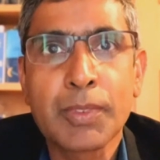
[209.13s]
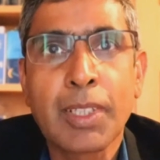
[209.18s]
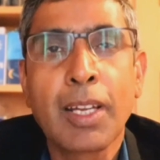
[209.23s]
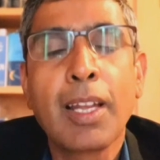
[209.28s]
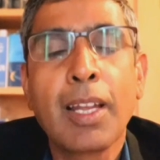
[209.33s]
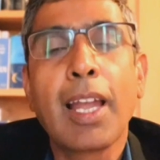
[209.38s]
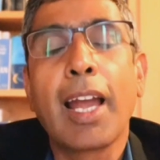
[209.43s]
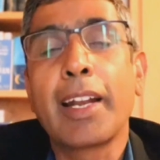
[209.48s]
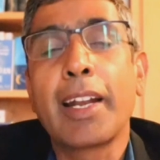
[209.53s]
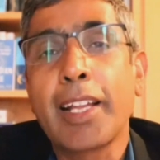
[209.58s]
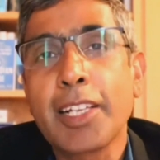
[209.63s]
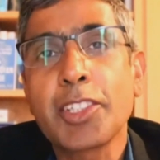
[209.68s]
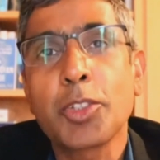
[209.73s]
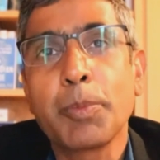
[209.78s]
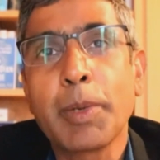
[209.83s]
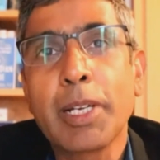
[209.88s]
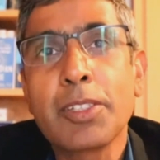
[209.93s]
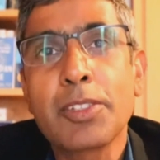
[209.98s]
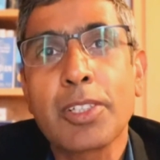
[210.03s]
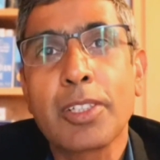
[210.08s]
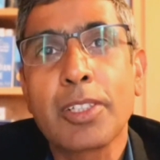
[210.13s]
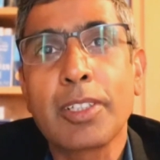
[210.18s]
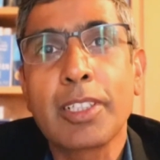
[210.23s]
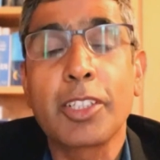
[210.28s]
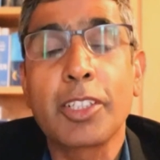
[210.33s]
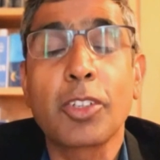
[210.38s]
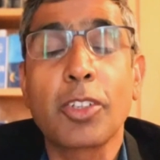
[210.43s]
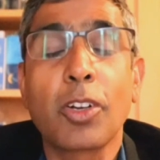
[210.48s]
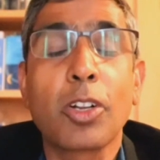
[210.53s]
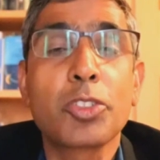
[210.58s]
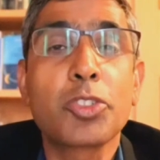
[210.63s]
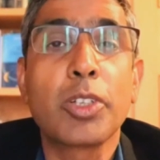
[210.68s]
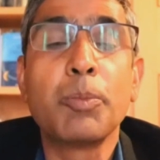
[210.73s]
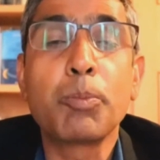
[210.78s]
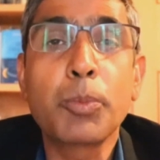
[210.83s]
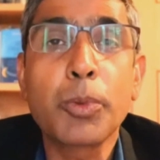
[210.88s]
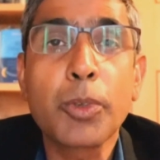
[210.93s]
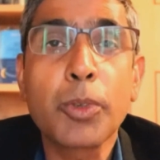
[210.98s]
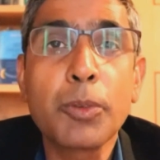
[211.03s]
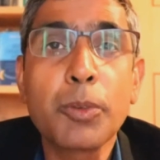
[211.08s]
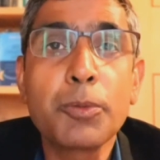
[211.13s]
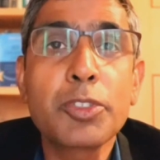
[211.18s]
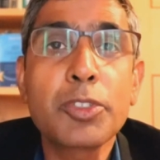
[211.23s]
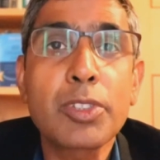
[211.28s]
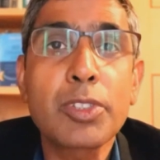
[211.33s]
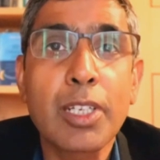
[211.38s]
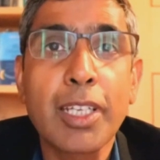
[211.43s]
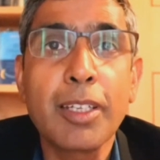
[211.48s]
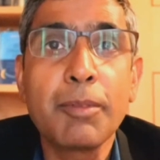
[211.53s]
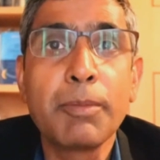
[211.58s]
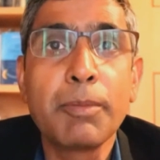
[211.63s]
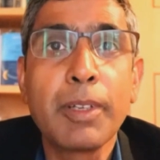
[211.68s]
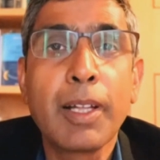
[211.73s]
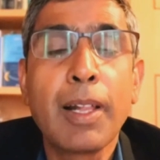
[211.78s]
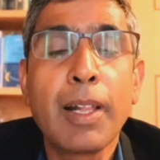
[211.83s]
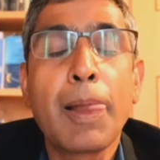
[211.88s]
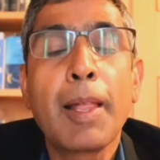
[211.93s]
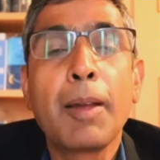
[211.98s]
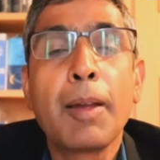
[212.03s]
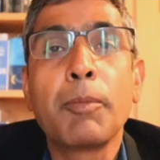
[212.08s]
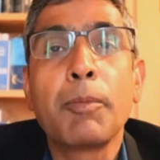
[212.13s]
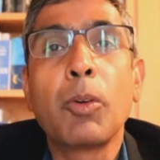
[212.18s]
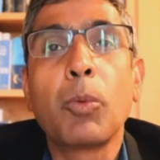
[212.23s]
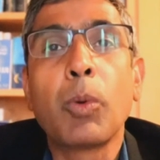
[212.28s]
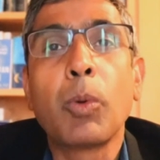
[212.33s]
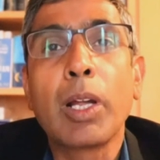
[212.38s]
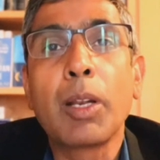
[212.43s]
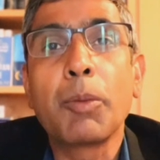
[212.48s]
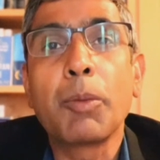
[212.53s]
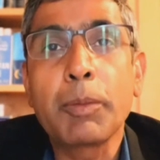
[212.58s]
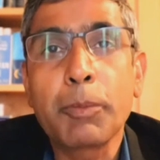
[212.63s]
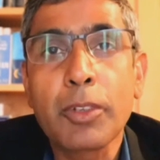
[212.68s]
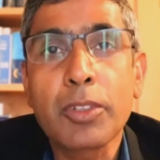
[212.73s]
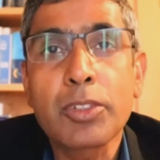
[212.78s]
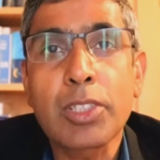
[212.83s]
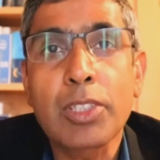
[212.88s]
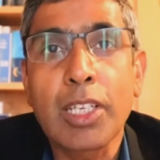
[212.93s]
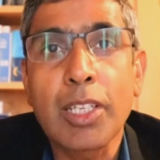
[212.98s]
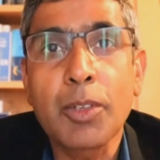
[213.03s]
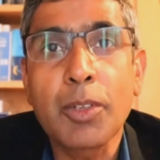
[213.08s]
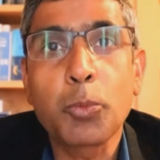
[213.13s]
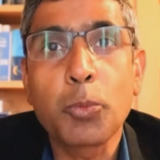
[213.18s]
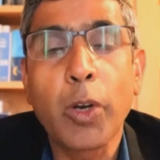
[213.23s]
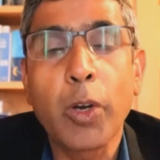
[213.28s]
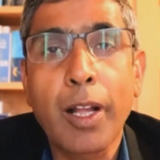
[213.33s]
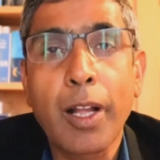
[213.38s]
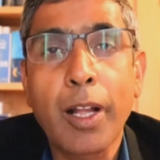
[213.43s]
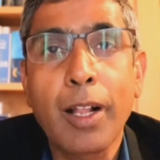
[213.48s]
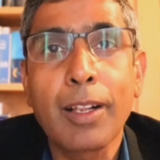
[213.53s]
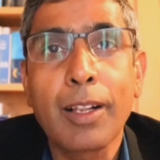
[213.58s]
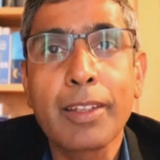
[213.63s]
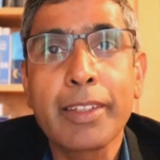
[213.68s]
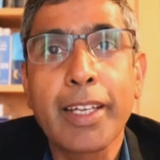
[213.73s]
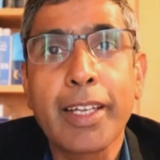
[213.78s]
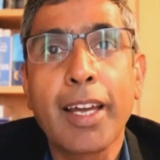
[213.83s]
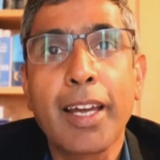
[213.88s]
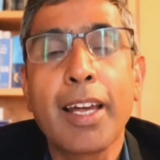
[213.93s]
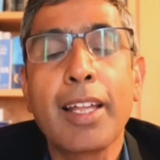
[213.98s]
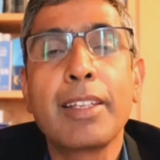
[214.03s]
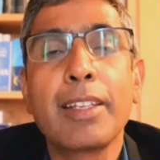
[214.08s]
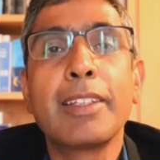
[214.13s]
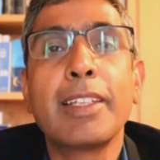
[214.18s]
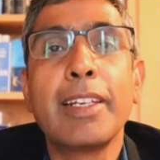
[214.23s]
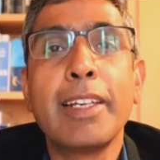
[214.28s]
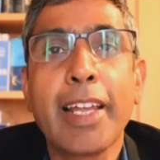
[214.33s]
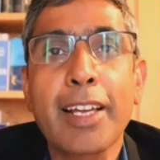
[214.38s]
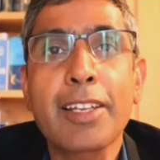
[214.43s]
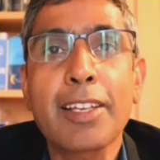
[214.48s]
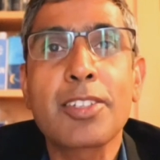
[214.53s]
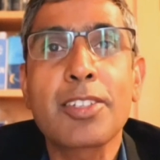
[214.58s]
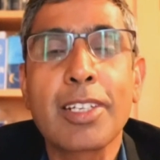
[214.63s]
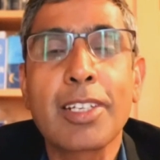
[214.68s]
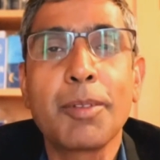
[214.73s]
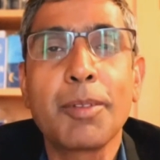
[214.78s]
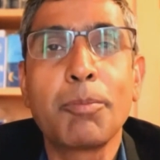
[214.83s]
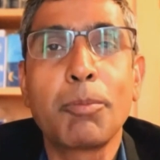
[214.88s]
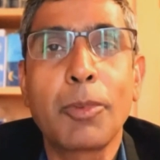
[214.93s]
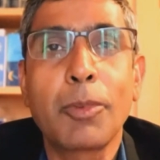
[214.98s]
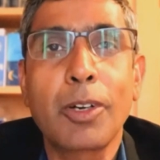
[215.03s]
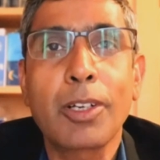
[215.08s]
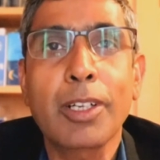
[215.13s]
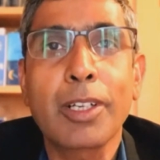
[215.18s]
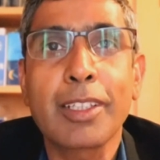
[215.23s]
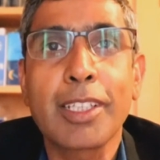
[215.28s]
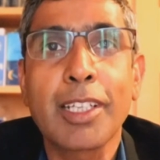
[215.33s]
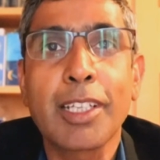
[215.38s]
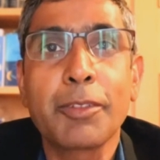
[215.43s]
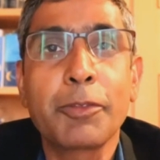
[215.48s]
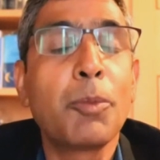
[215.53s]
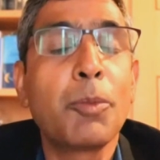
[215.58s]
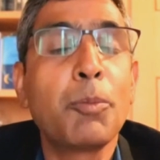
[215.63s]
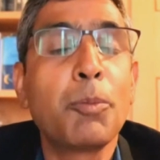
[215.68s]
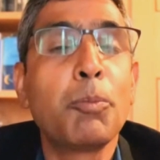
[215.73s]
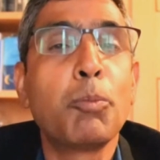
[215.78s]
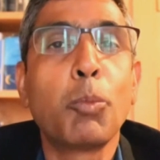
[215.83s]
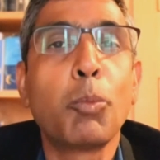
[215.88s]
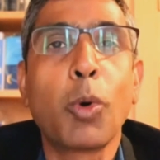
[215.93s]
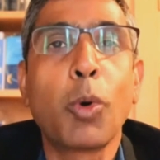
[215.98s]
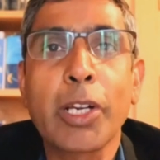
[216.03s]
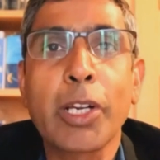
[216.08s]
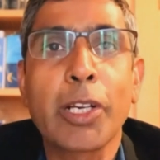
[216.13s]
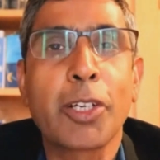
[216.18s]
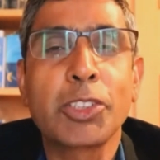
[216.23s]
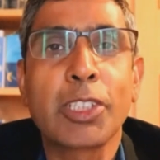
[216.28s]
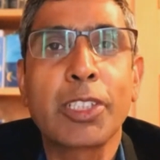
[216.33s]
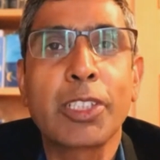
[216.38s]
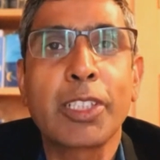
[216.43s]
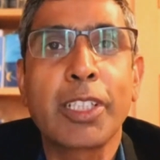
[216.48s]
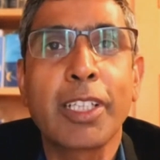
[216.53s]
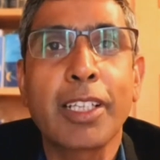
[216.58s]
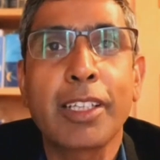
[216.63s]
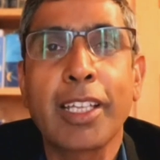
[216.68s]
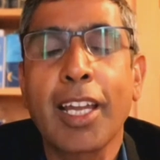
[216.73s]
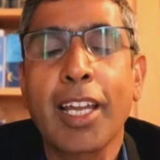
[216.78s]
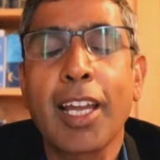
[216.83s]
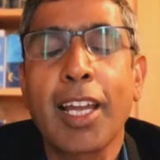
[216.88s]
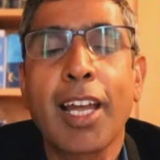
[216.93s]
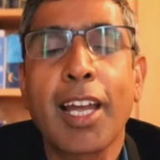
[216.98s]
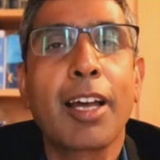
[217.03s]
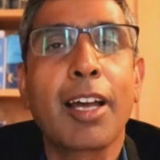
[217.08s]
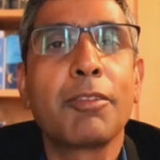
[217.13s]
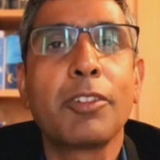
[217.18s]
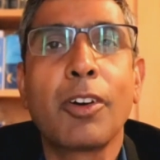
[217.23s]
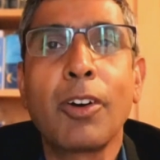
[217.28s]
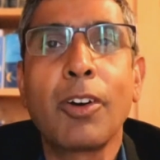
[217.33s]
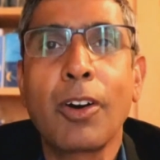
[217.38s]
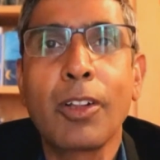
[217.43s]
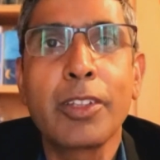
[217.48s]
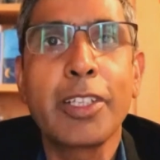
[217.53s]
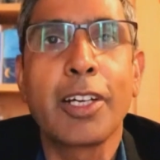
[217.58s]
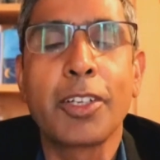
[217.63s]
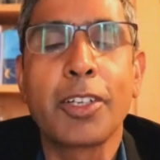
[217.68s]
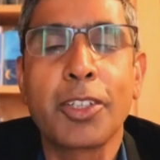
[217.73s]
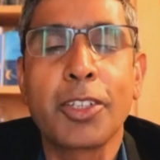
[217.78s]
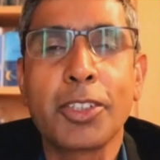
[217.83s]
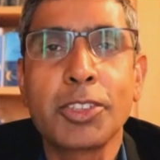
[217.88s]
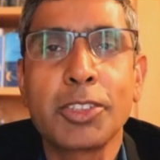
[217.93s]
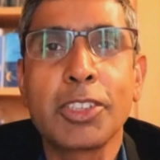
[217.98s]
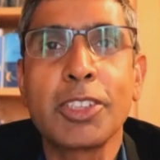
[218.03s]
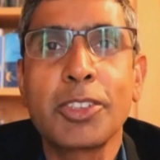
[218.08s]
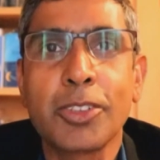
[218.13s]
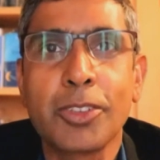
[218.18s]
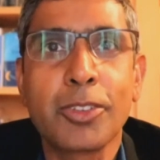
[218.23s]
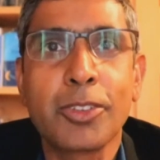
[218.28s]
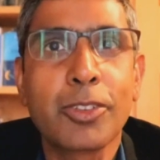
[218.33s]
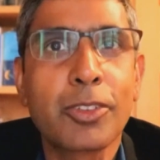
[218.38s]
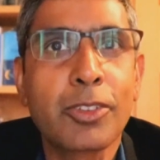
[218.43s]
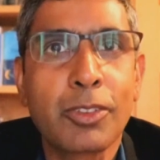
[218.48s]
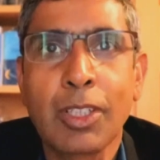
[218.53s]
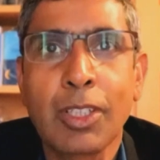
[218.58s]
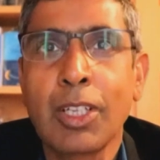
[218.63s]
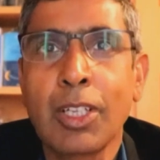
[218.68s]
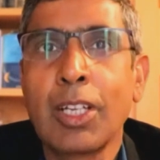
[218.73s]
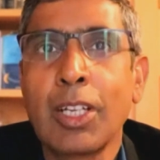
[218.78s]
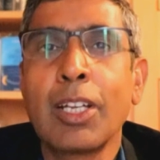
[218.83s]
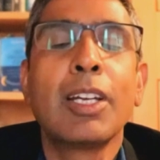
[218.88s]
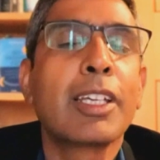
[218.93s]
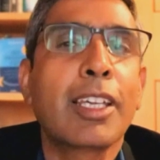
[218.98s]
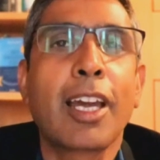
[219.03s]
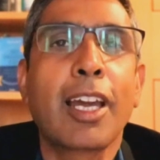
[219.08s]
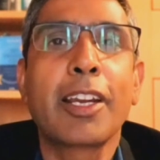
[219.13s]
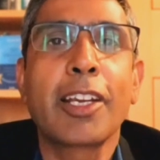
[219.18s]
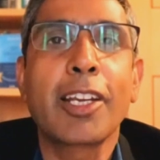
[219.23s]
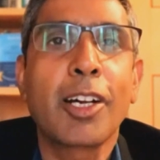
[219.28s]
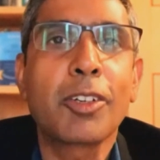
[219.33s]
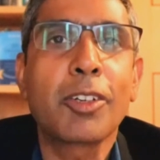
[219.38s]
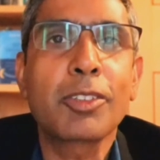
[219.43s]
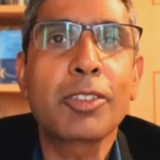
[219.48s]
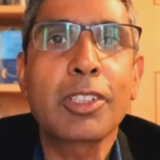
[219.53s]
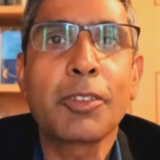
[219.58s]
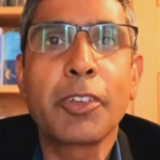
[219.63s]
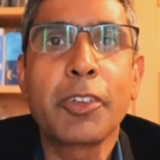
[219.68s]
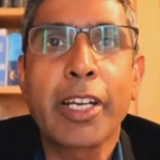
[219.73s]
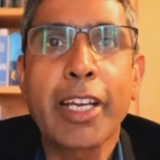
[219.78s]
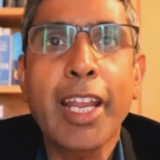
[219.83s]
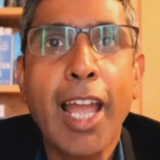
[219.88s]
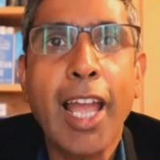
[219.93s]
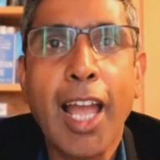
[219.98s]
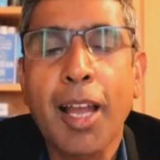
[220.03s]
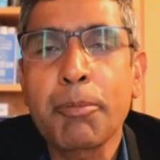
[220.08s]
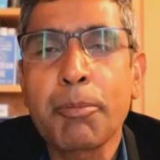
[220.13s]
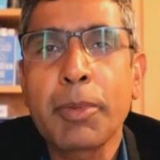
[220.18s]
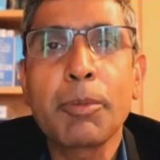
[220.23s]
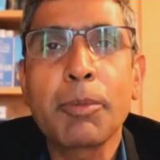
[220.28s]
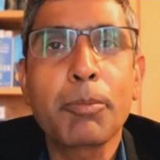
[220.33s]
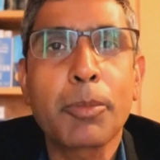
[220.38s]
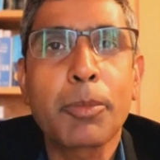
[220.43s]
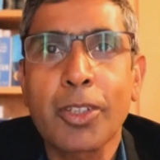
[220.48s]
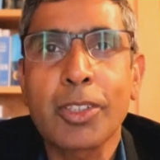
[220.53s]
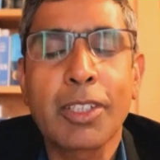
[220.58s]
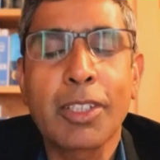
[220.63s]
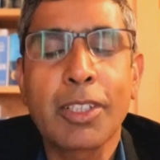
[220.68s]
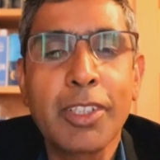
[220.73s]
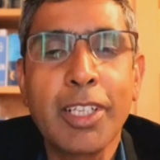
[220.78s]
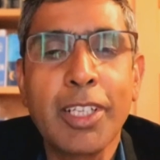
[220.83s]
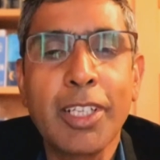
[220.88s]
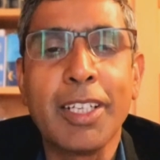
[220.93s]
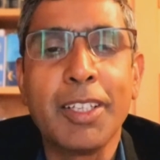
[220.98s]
And as you mentioned, it also improves sleep. Mm-hmm. When people sleep well, then the next day morning they feel more energetic. They have all the energy to carry out a very happy, productive day.